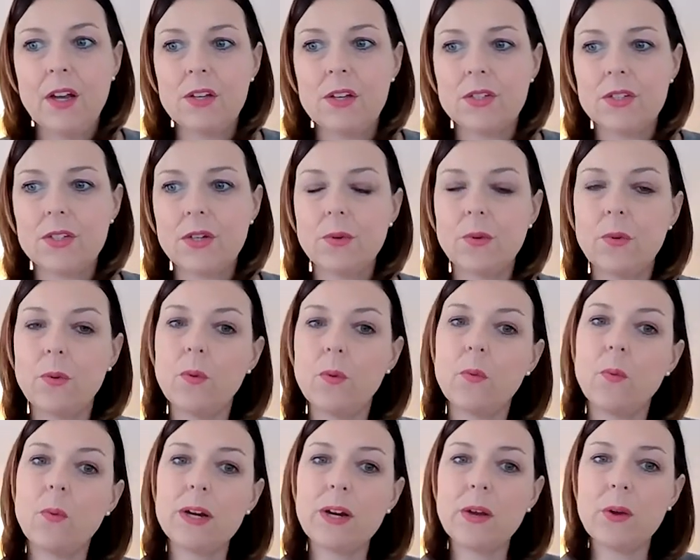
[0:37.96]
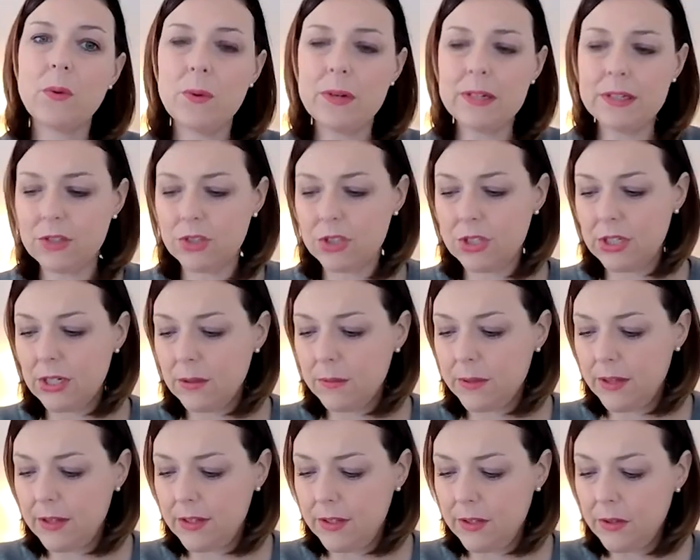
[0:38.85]
So what I want to share
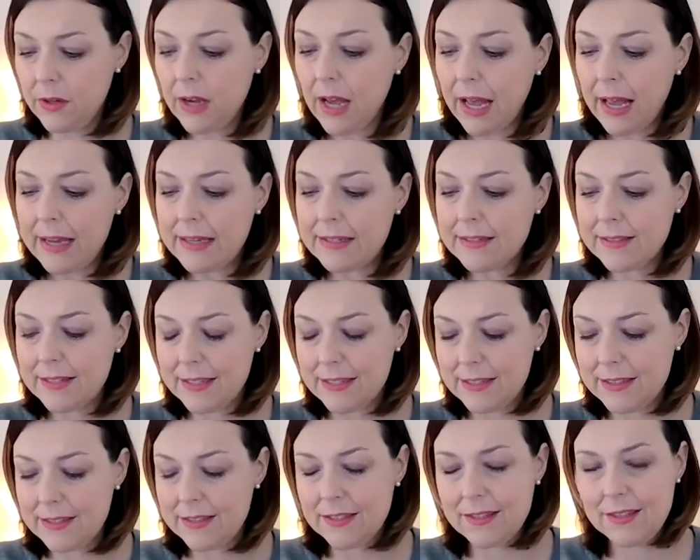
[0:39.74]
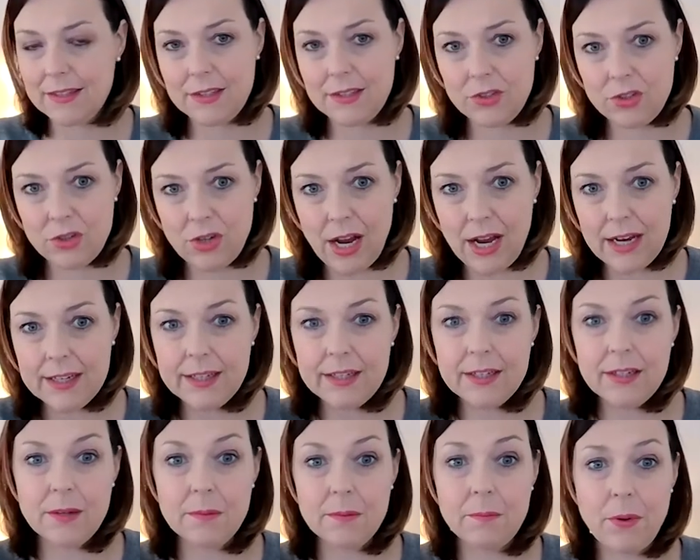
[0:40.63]
with you guys is the
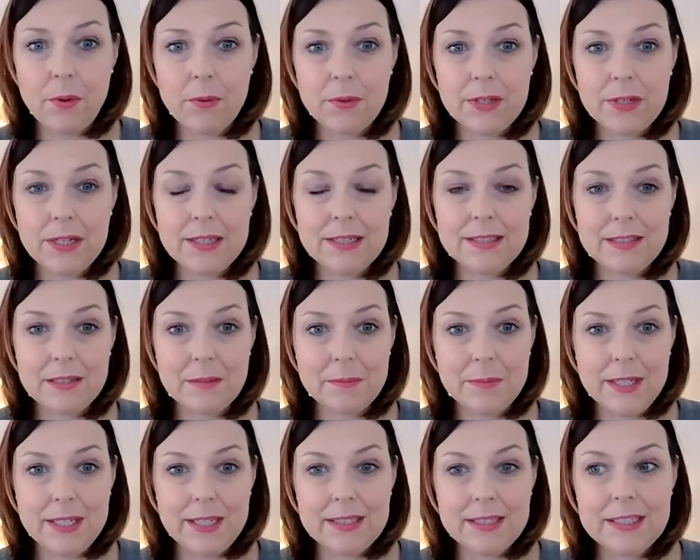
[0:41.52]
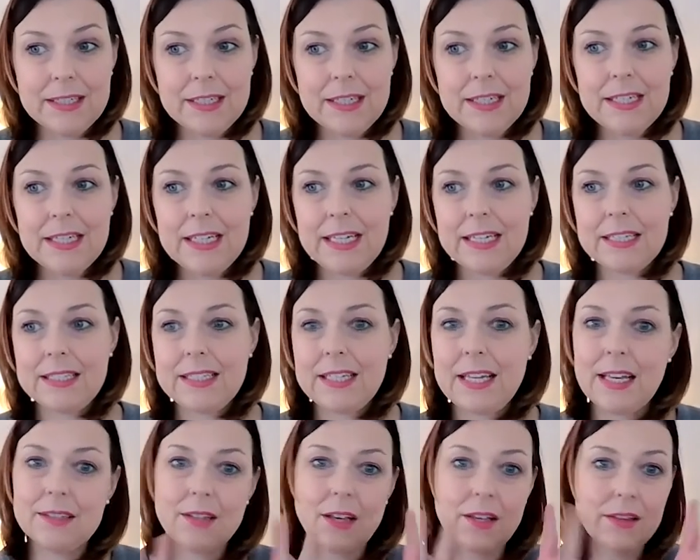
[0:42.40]
tracking component. To me, it
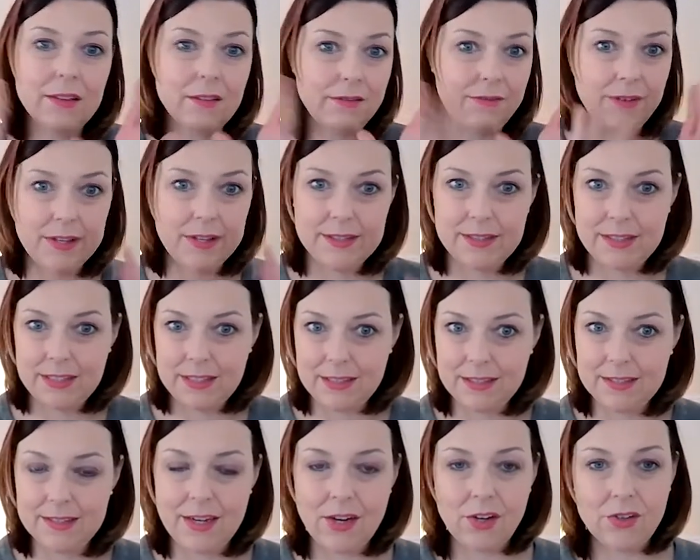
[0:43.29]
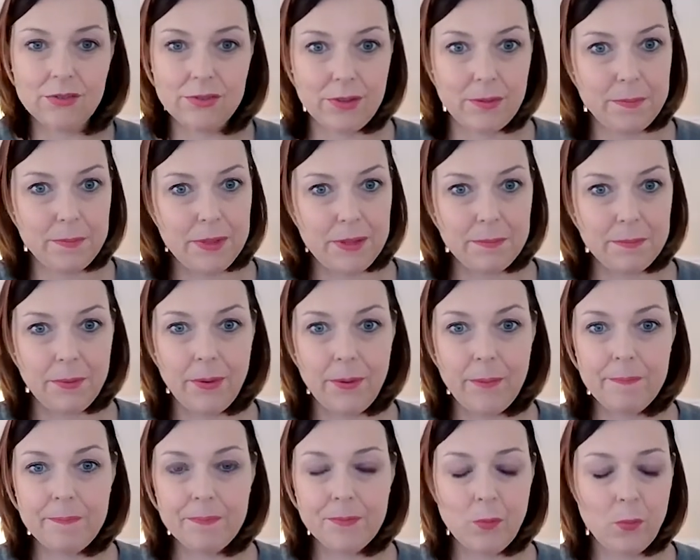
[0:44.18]
takes all the fuzziness out for
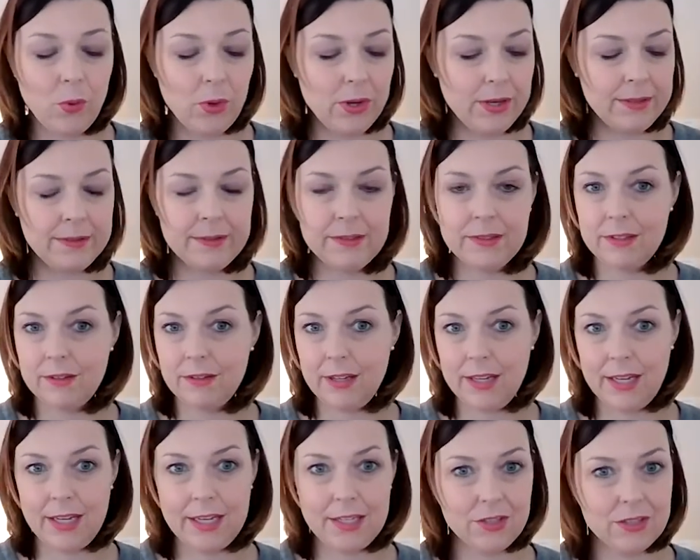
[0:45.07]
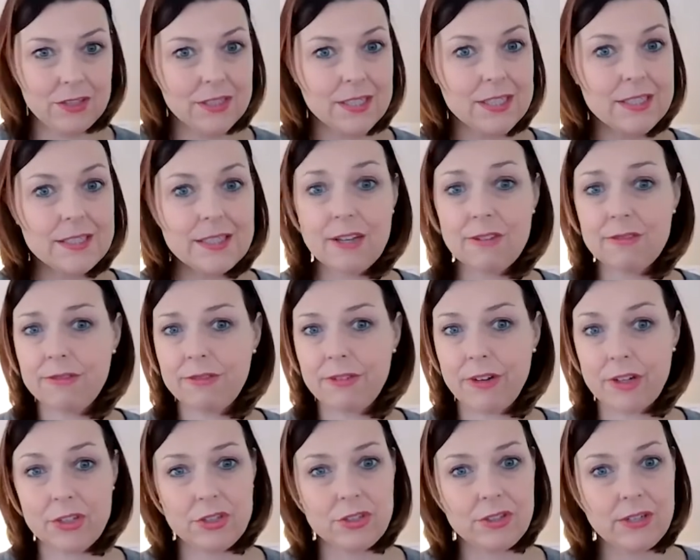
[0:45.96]
people. One, agencies get
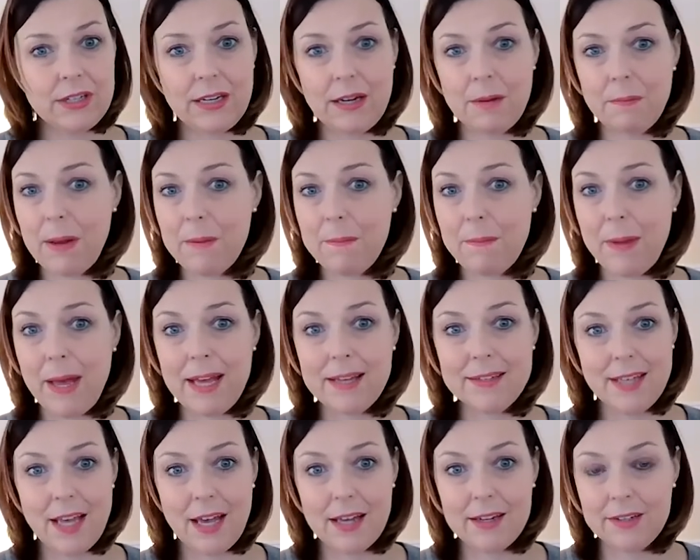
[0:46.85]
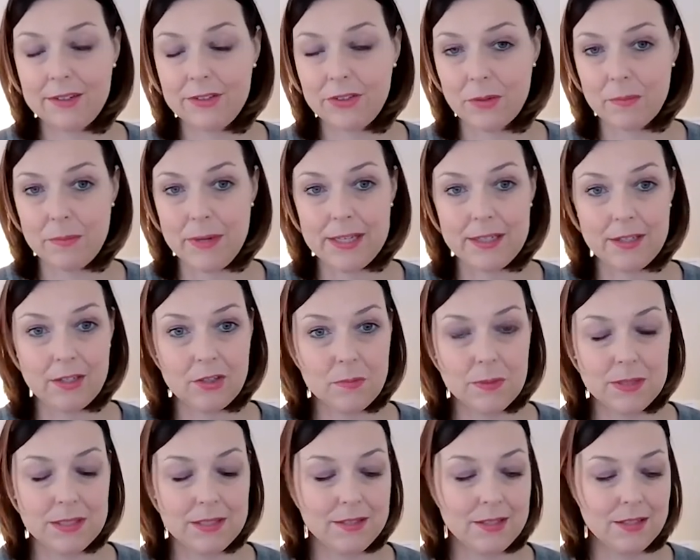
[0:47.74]
frustrated by bad data in their
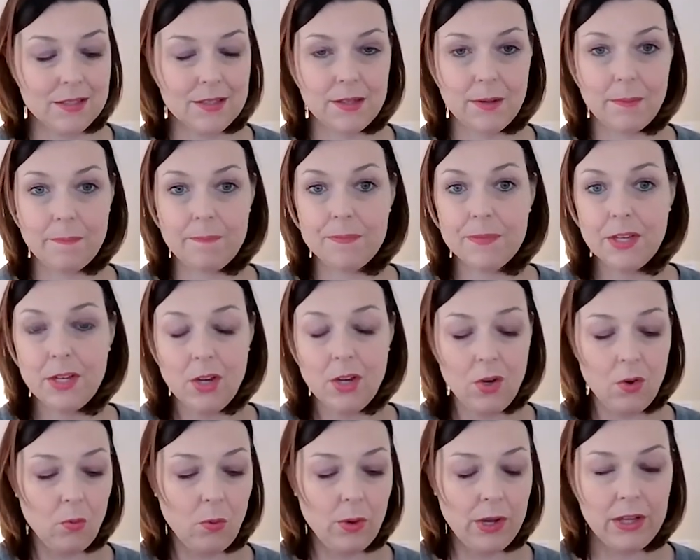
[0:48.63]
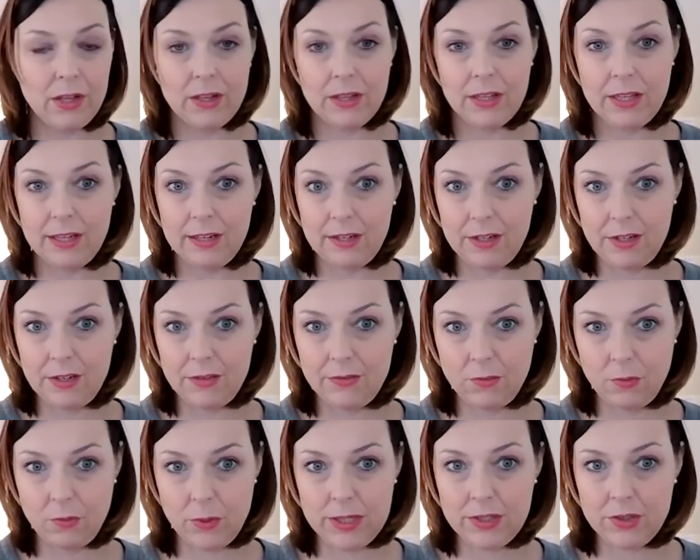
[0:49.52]
management system. Well,
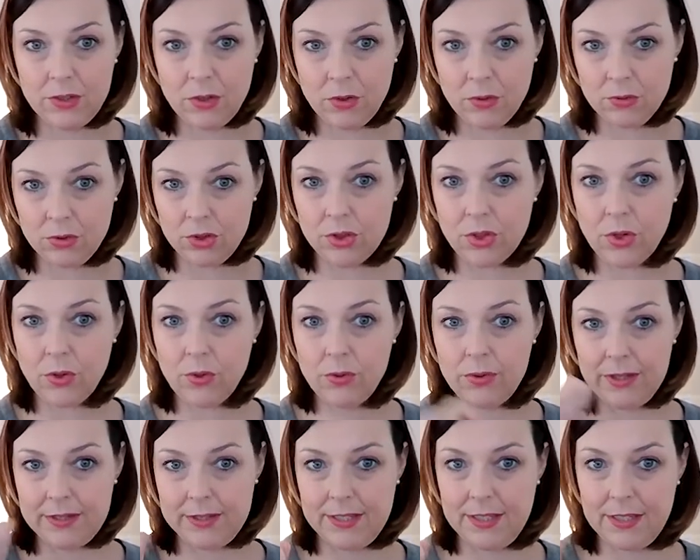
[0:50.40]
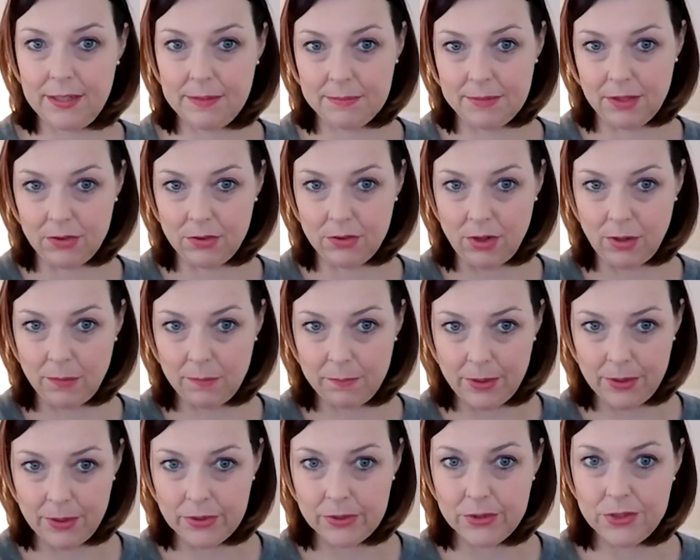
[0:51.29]
if we don't show the team their
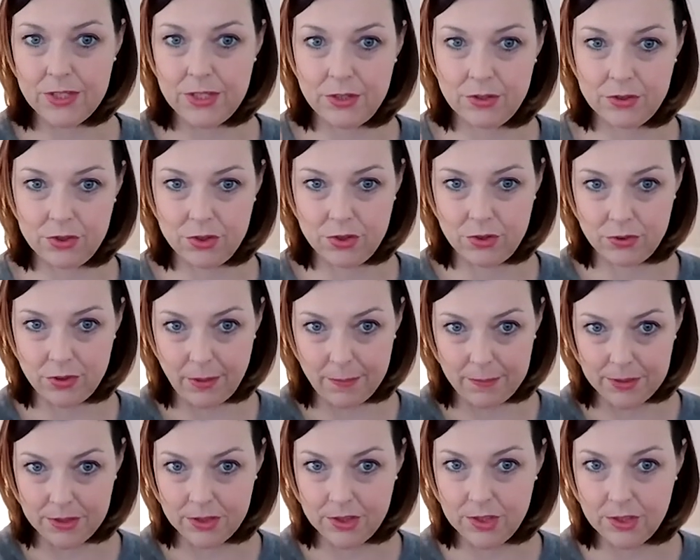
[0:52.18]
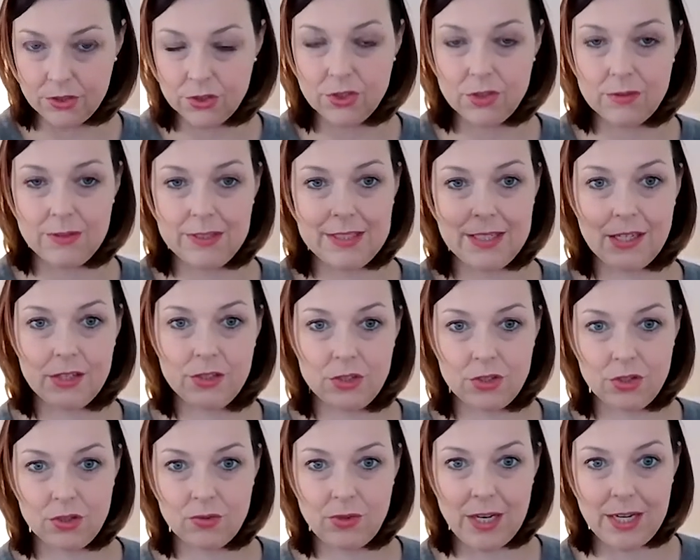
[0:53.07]
numbers, here's your
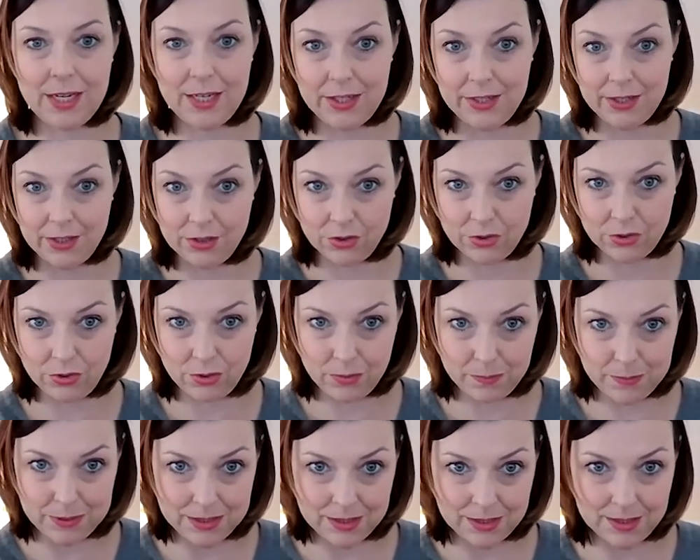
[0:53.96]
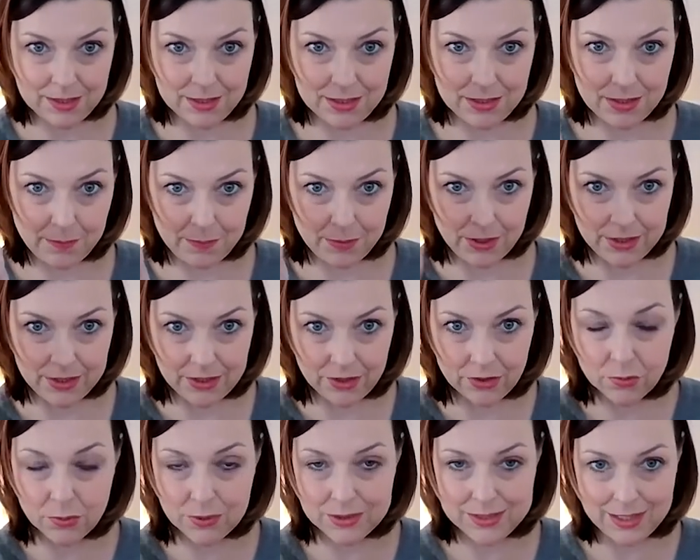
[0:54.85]
retention rate, here's your new business number,
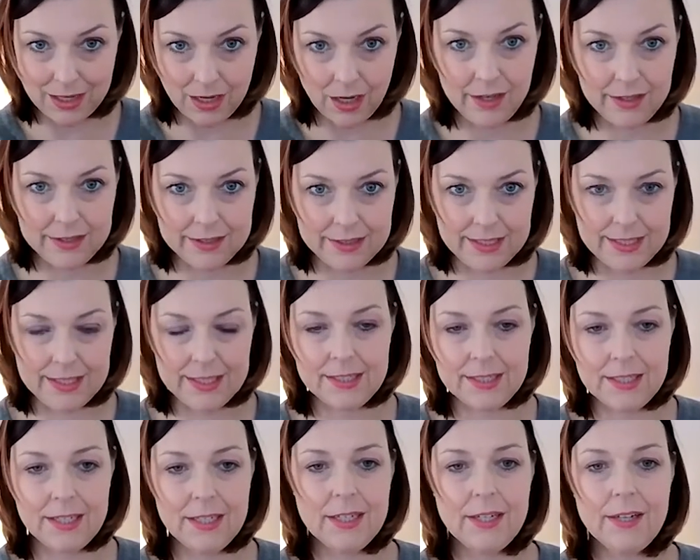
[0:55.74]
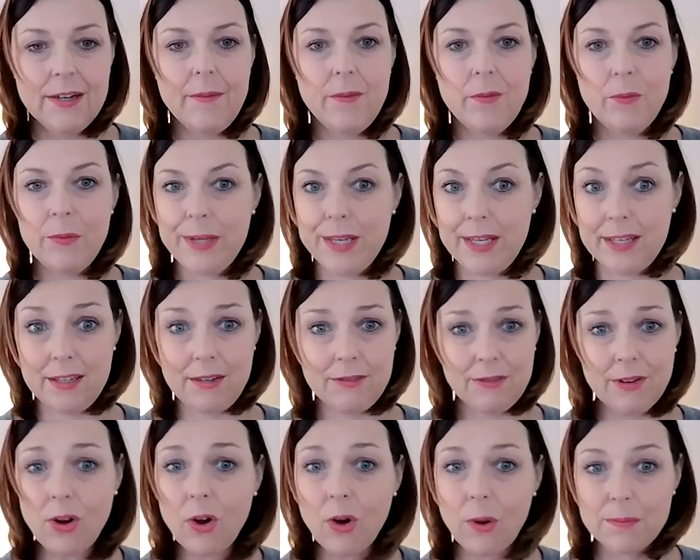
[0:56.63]
here's what's on it, we can
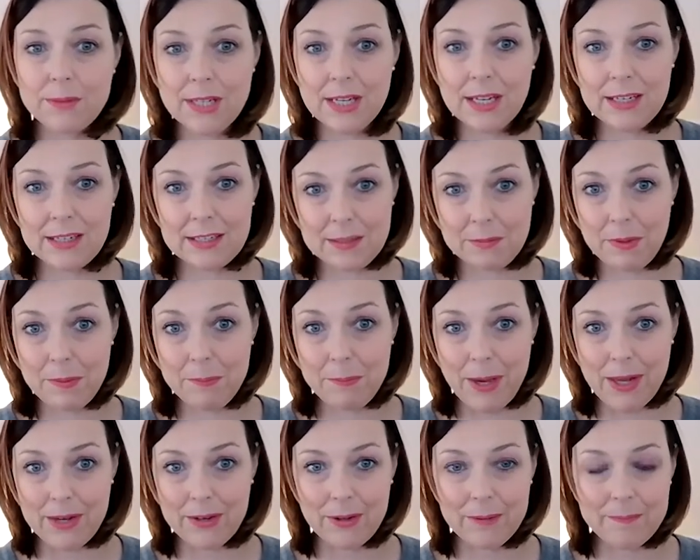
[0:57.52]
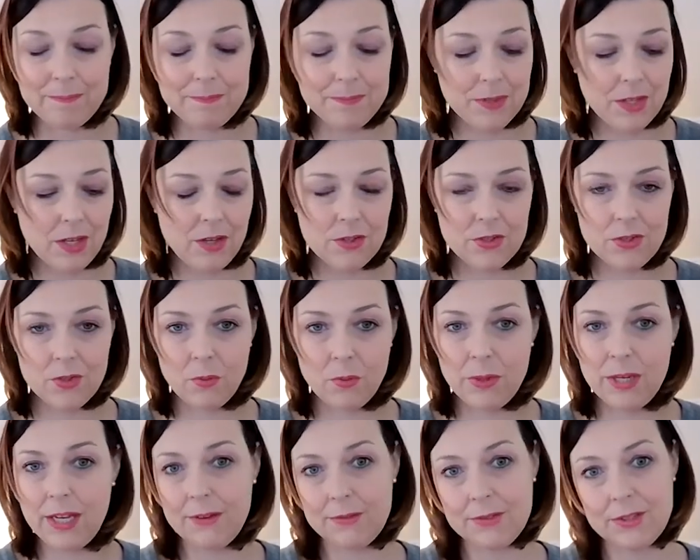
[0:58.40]
never hope to get it to be better. So
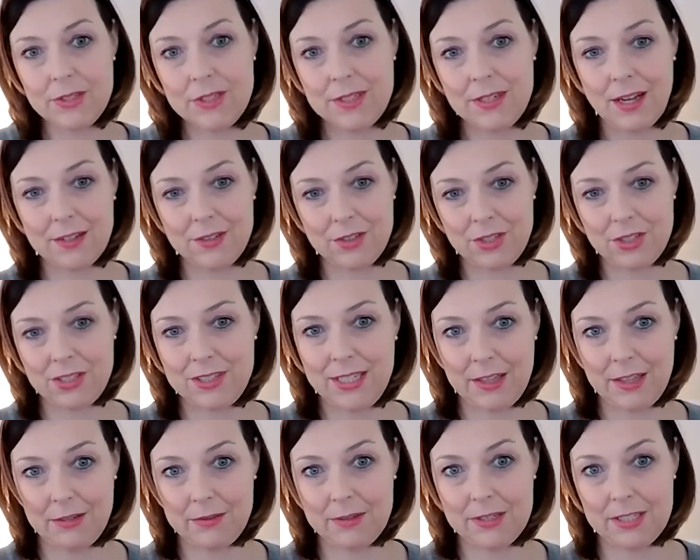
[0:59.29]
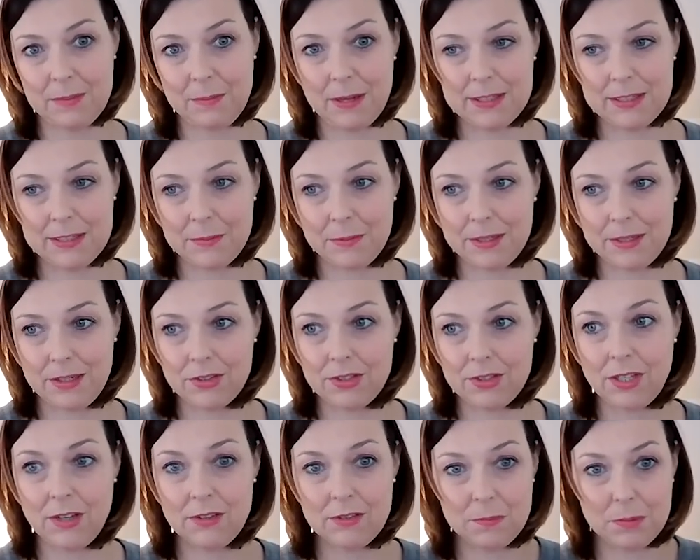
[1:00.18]
we have to not just take the responsibility on
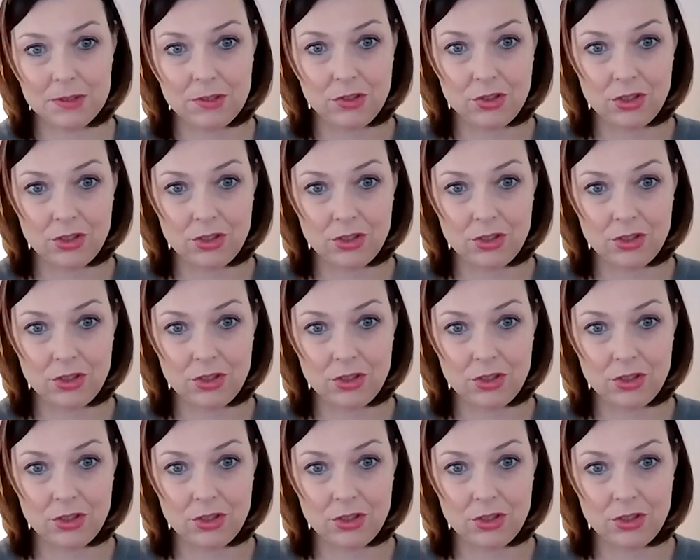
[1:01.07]
ourselves, but